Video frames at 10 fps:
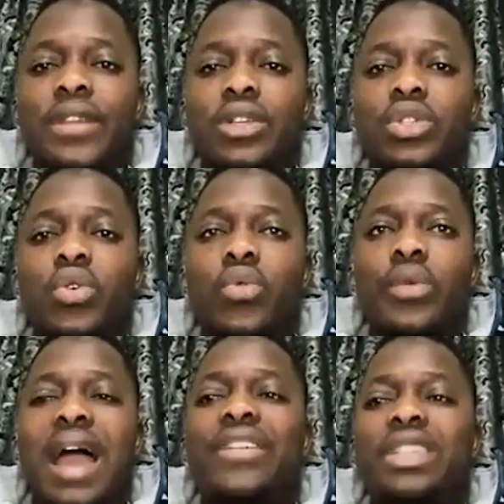So we
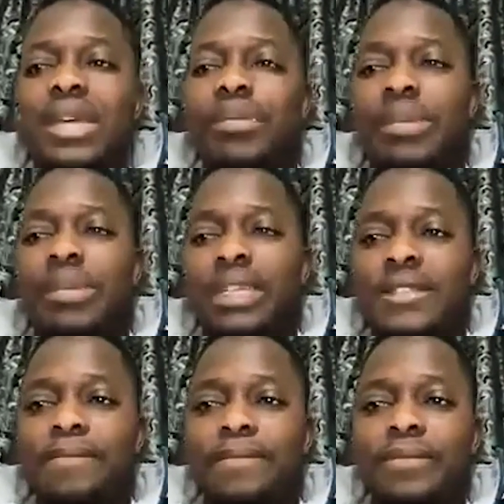have a template
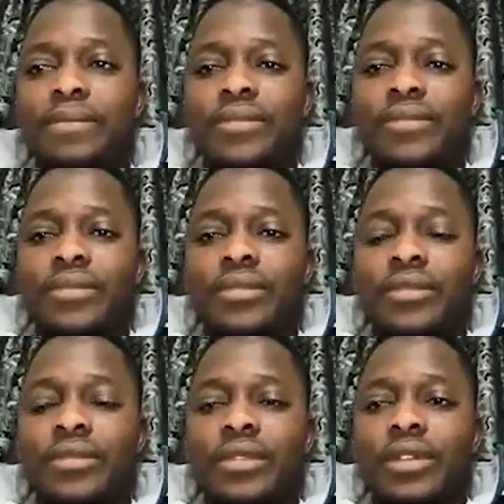
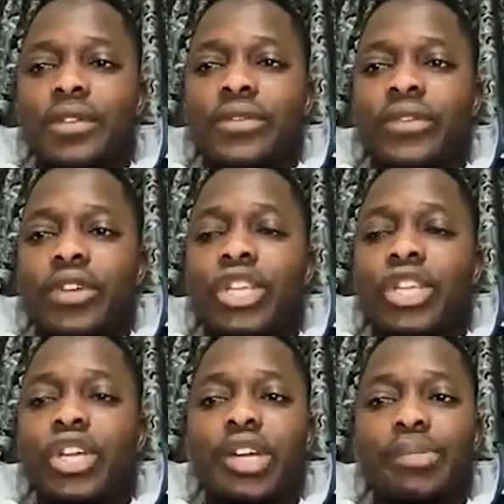for the young
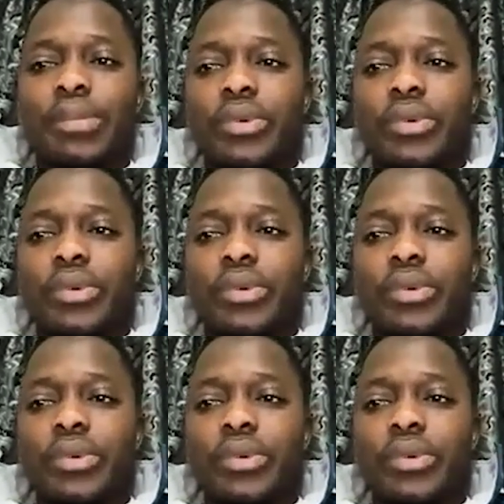people